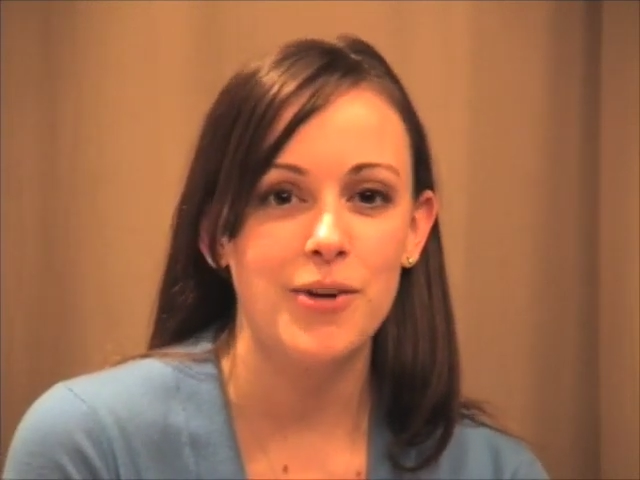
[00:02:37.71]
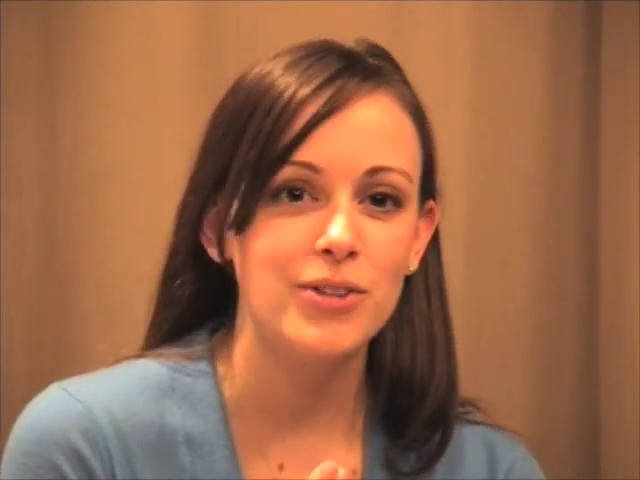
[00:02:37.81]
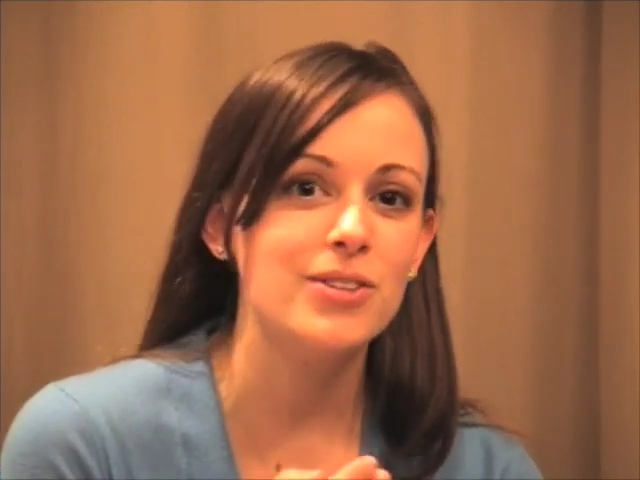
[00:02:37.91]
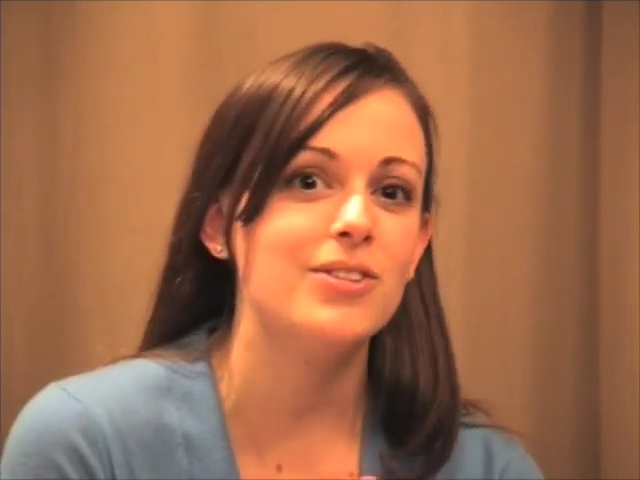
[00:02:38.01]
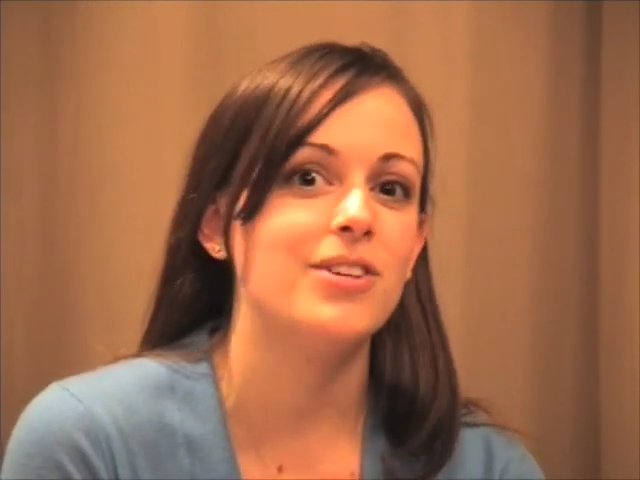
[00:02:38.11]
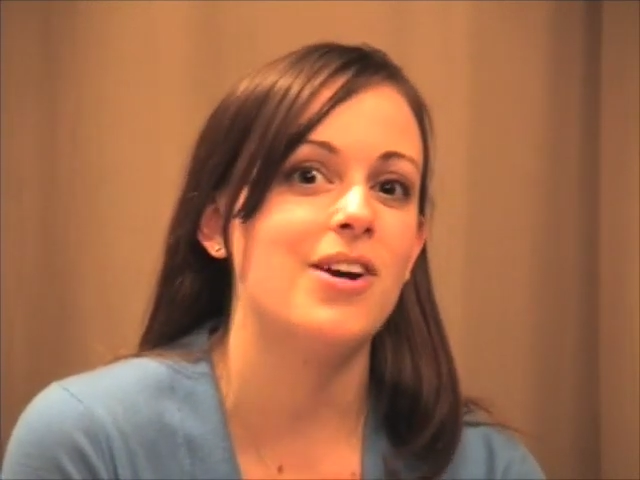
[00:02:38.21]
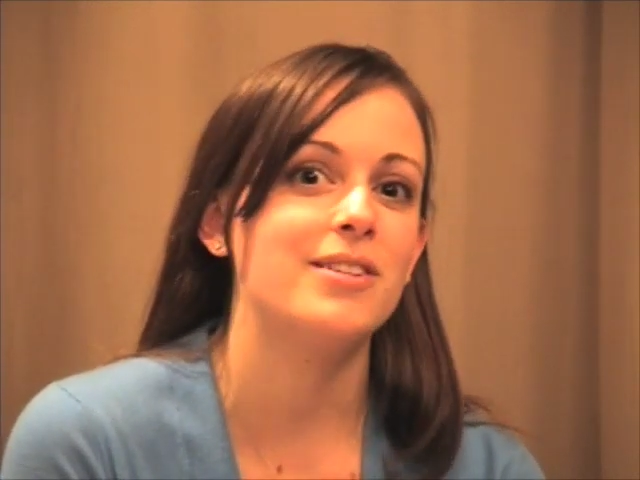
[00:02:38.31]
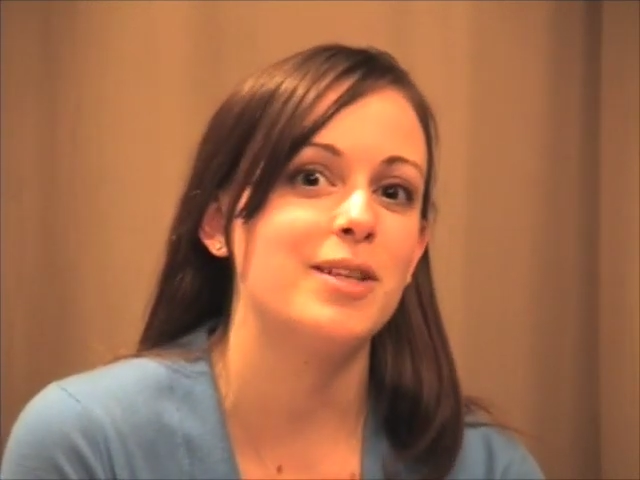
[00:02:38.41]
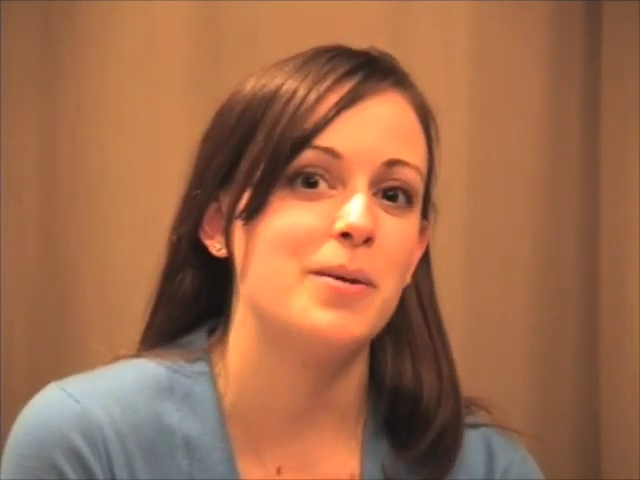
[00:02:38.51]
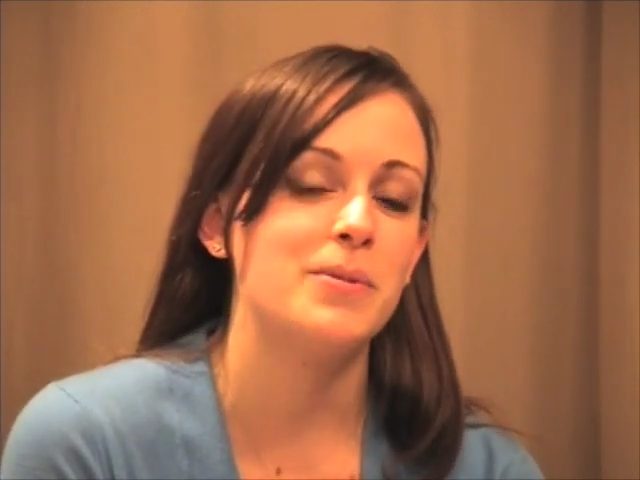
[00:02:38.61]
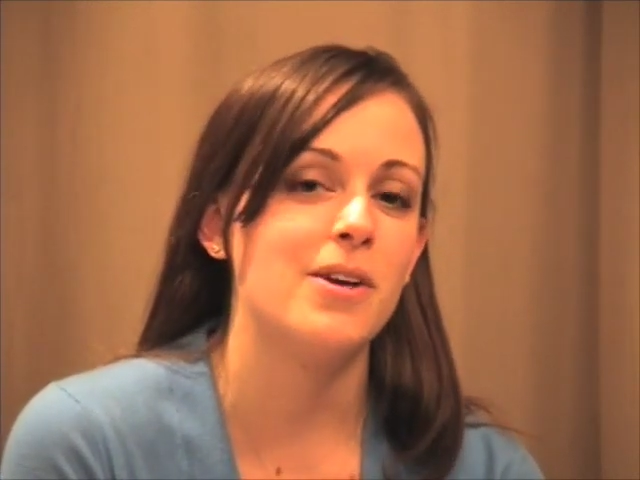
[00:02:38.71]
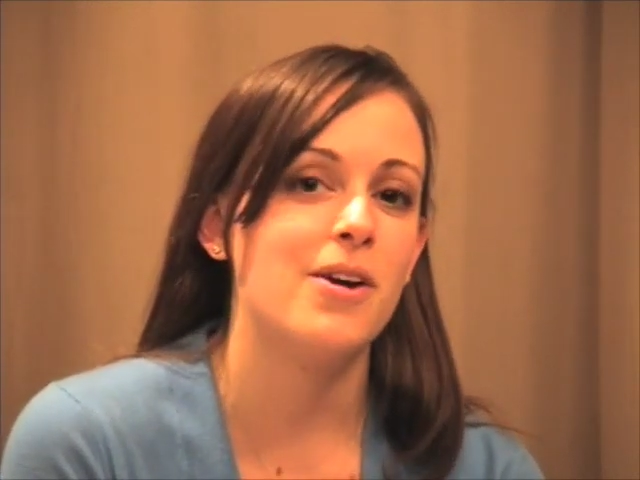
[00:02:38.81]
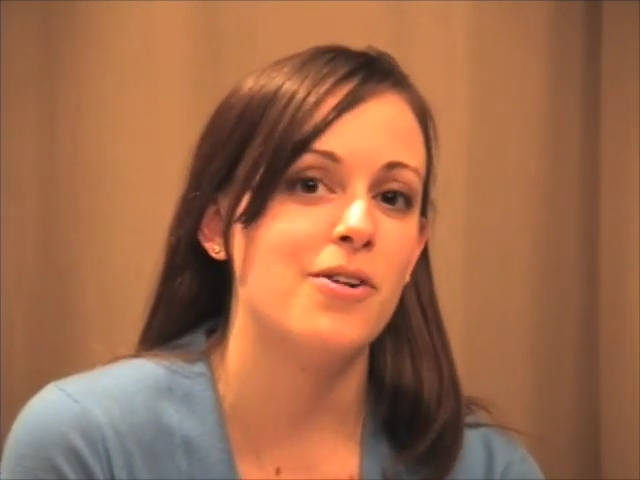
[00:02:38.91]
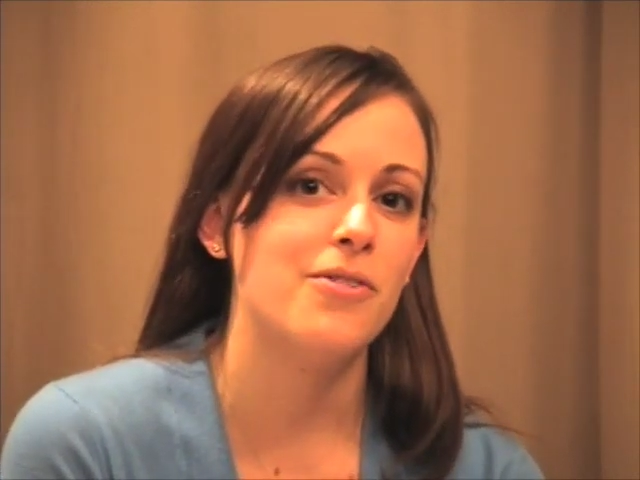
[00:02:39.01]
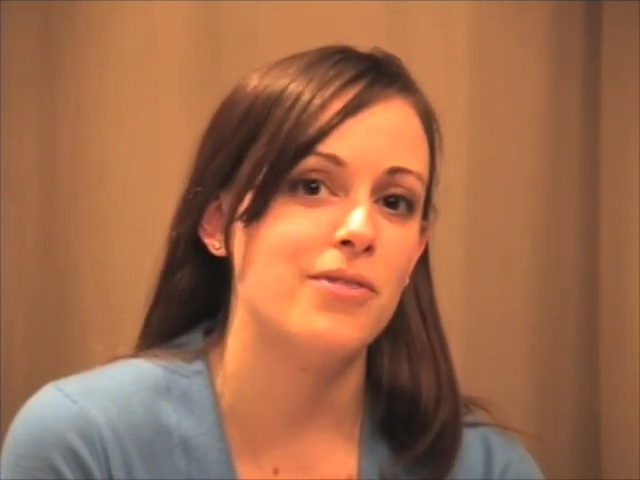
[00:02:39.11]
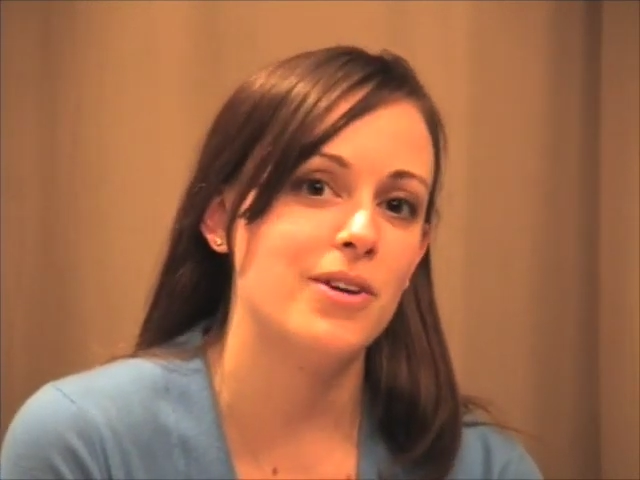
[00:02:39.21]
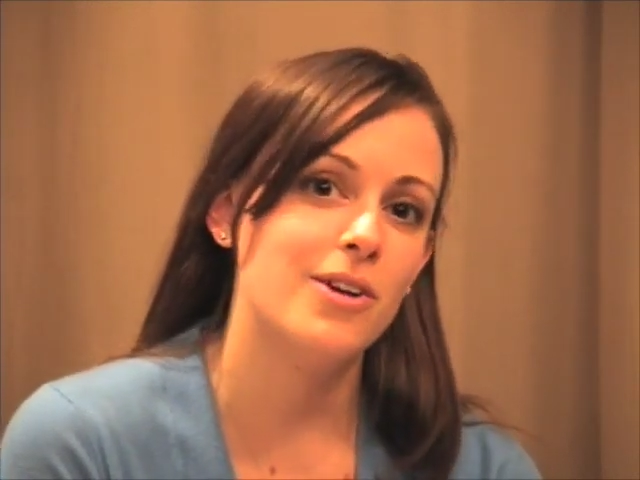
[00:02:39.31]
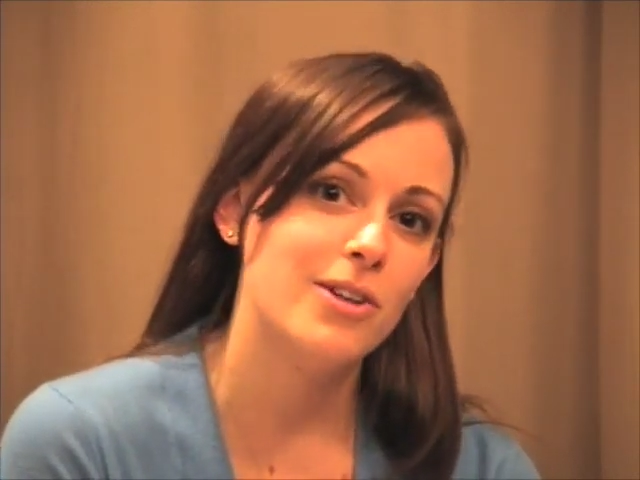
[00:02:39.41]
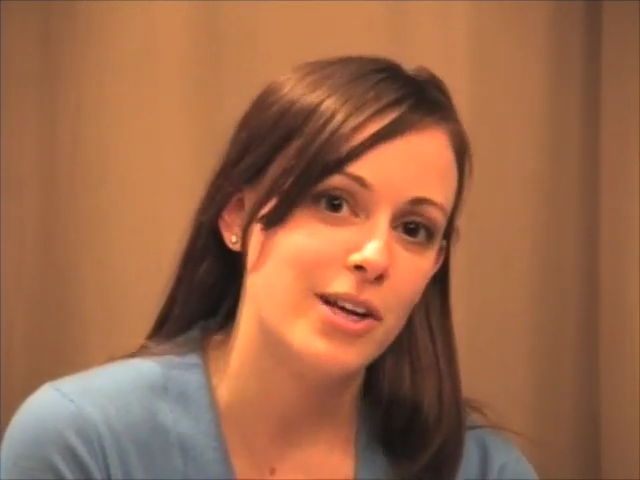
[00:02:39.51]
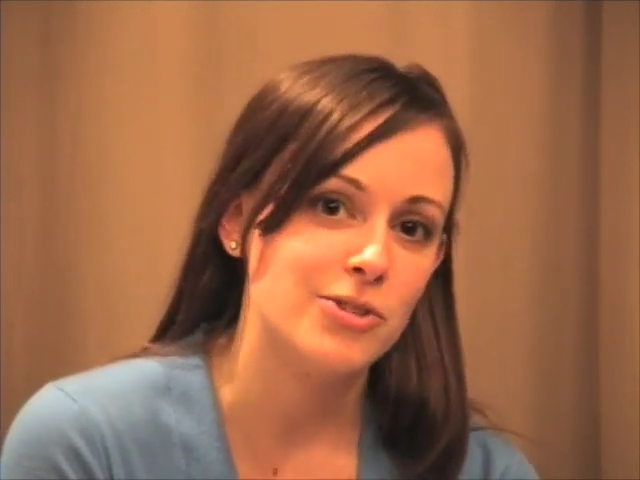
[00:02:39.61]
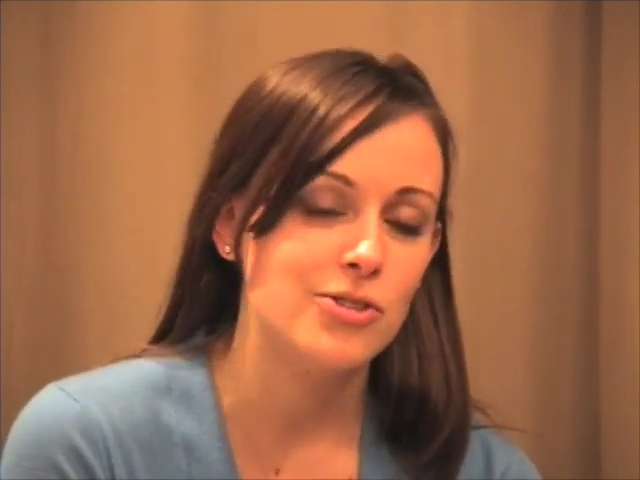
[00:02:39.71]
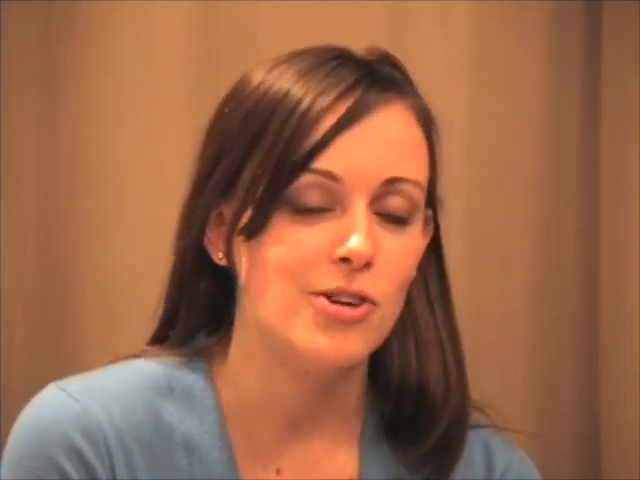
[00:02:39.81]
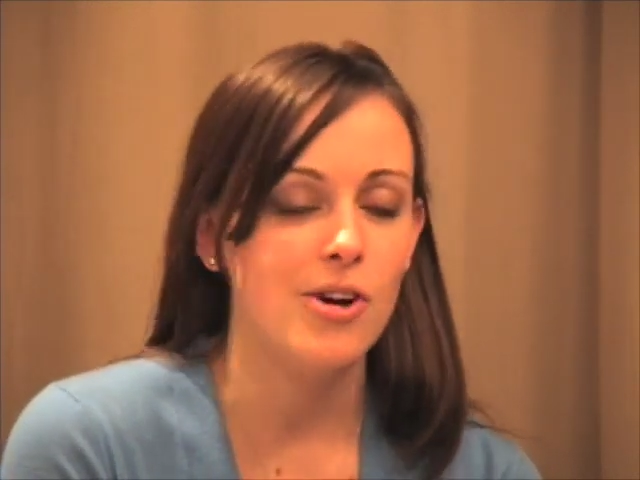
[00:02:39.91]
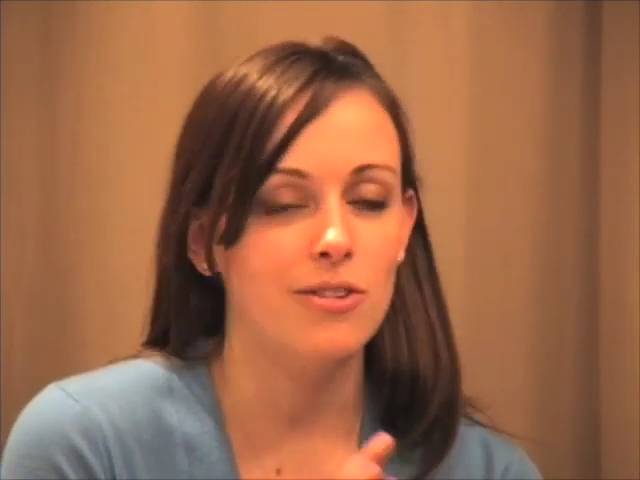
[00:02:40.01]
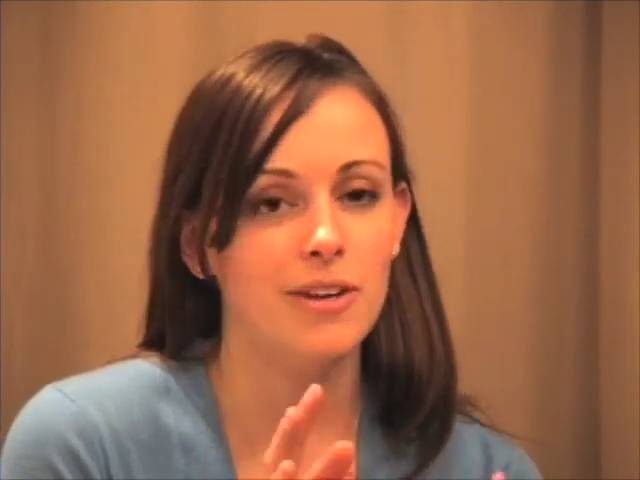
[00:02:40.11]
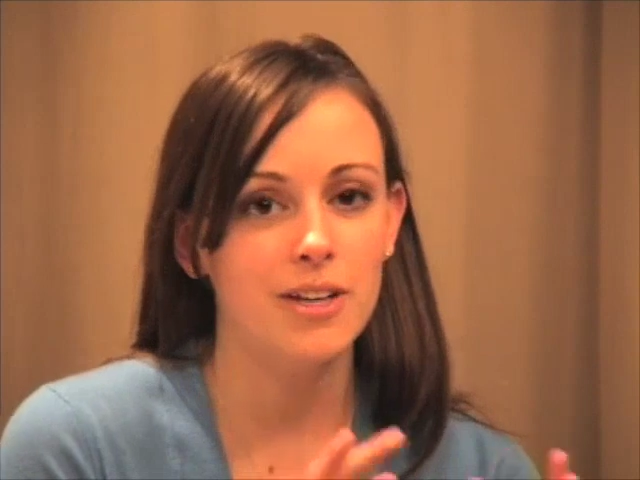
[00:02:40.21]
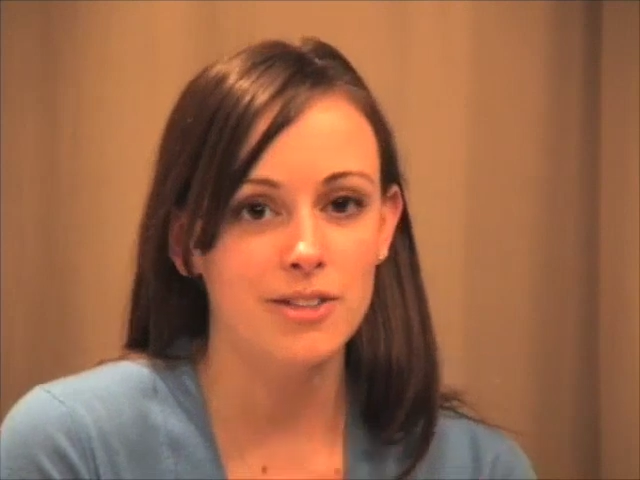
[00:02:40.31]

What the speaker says: and also the concept of cholesterol,